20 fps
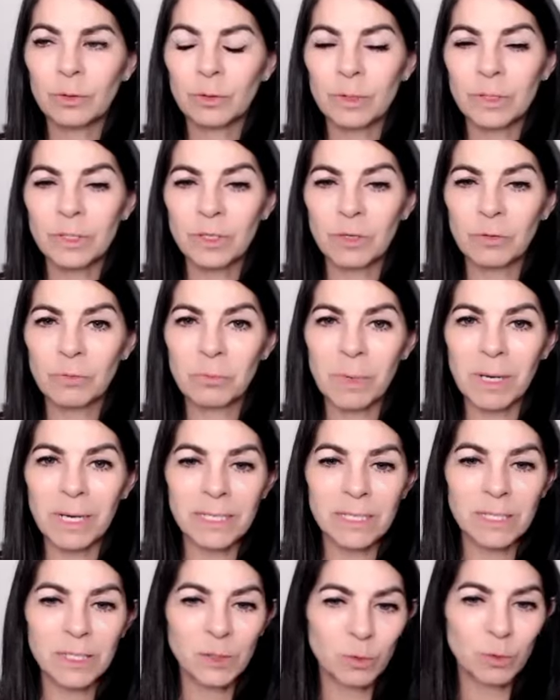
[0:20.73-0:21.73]
So my
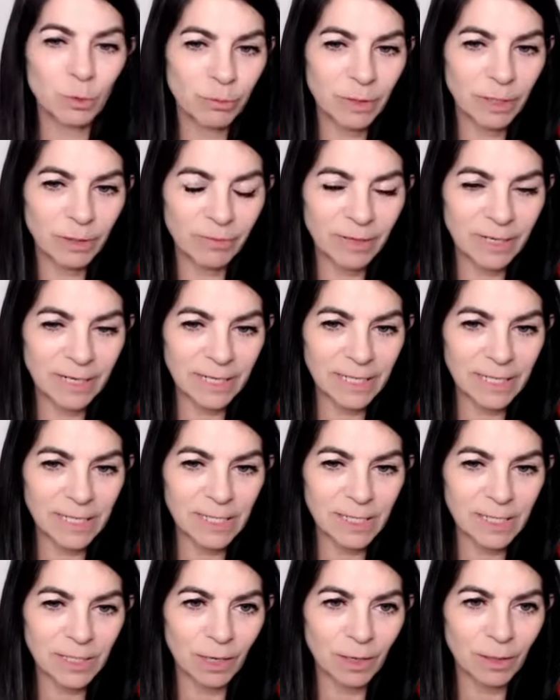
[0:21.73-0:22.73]
story really
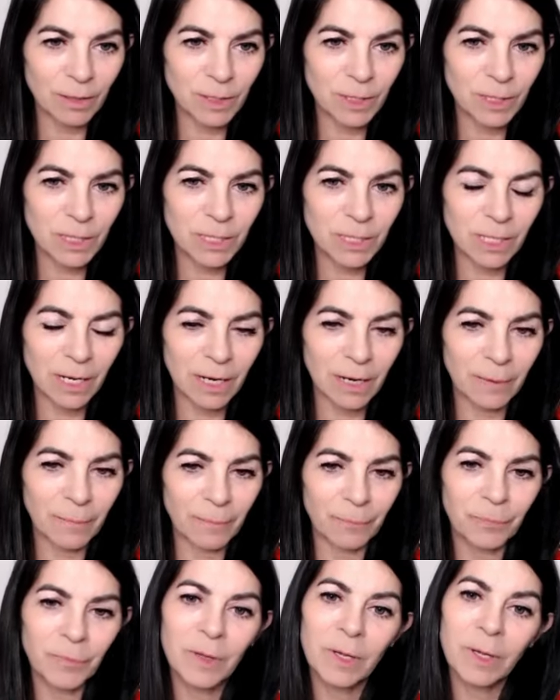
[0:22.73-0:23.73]
starts
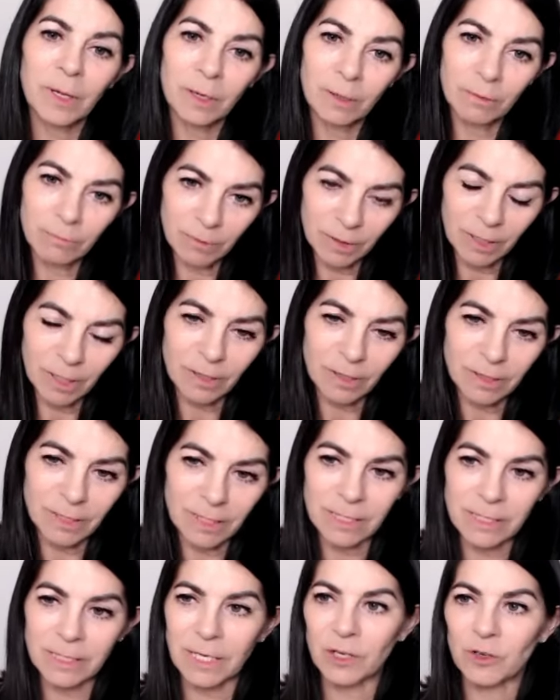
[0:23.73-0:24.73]
regarding
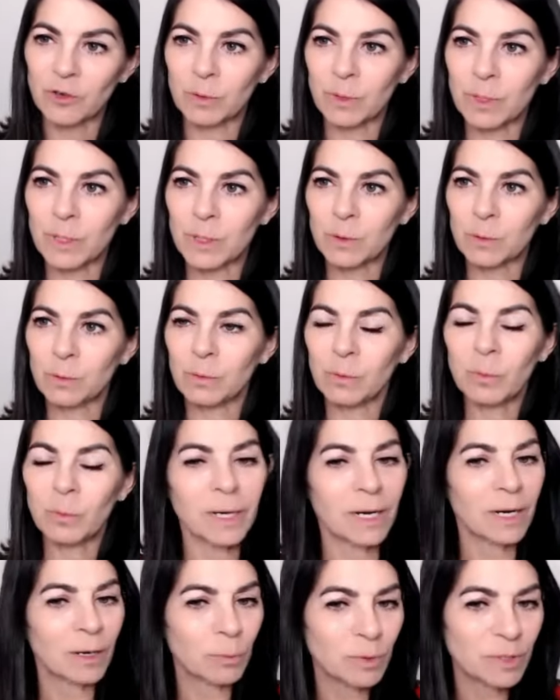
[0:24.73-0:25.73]
sexual assault when
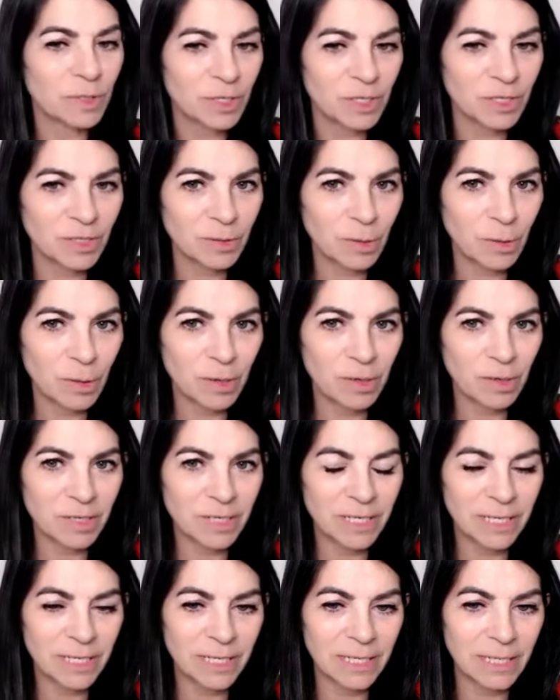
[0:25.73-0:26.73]
I was just
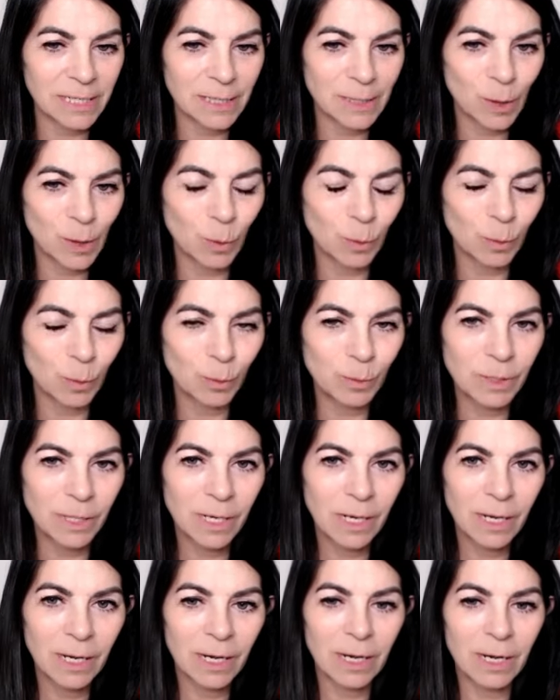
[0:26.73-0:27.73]
13 years old.
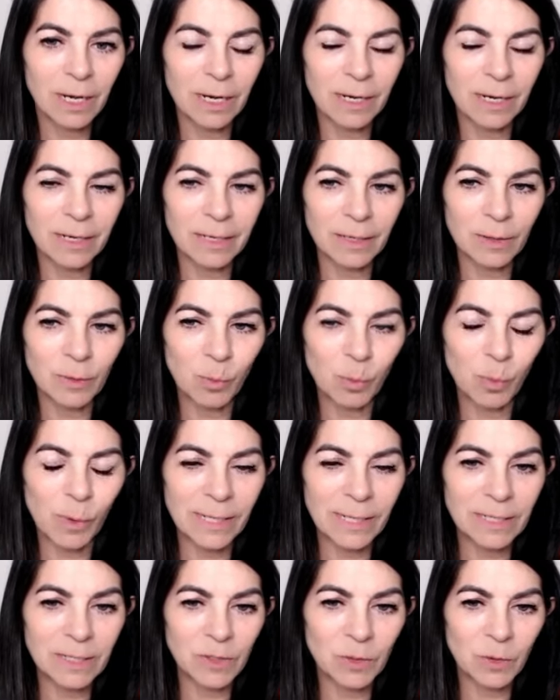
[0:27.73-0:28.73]
I
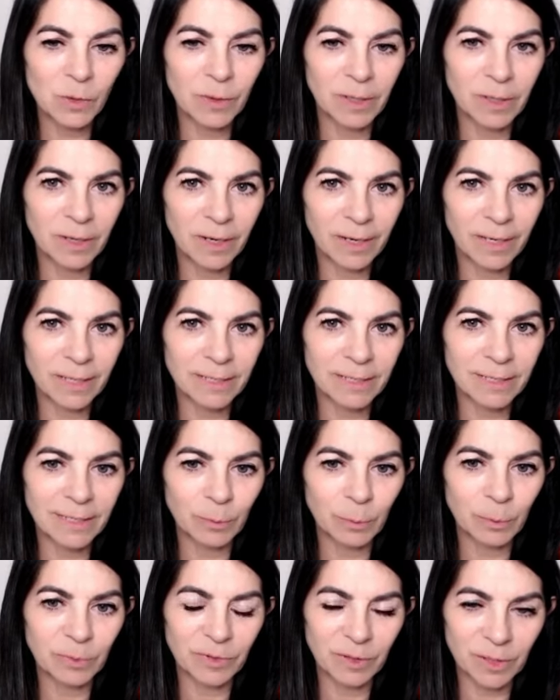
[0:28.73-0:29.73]
went on a night out
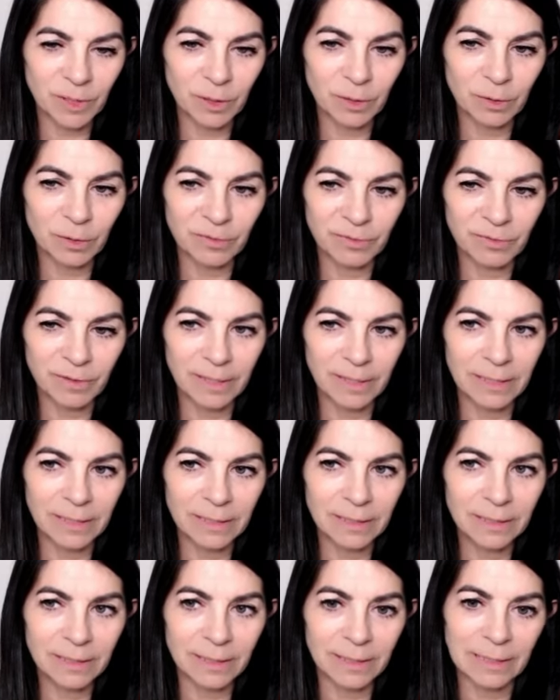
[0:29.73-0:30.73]
with a
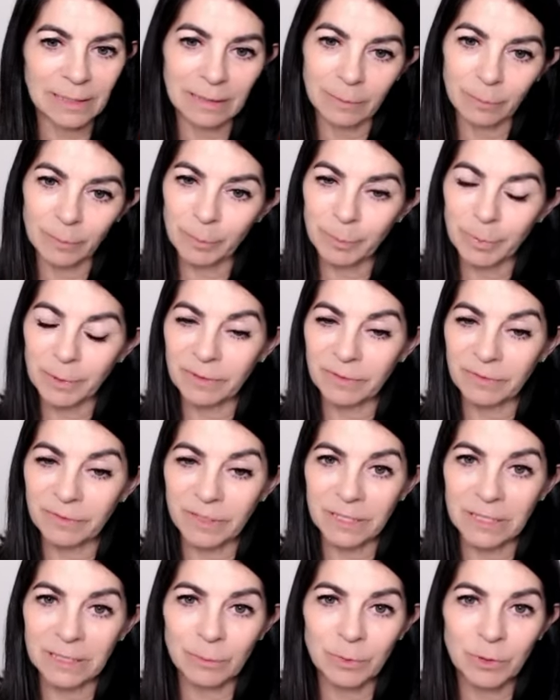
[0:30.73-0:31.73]
girlfriend, and we both
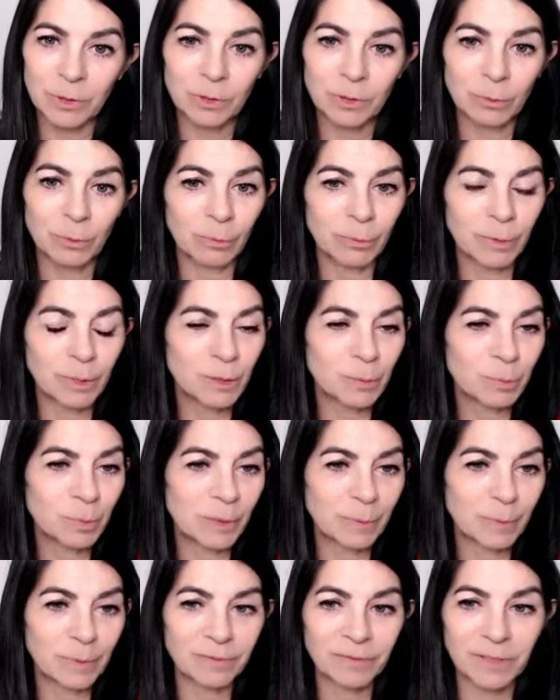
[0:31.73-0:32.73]
did, I'm sure, what most
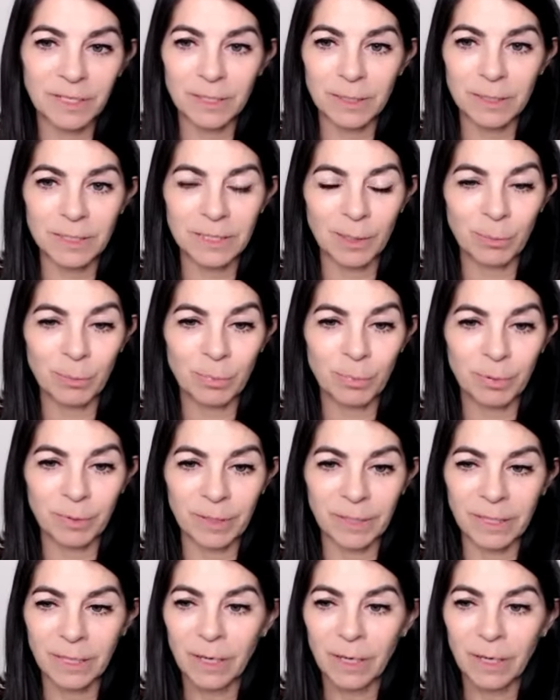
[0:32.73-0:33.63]
people have done at some point.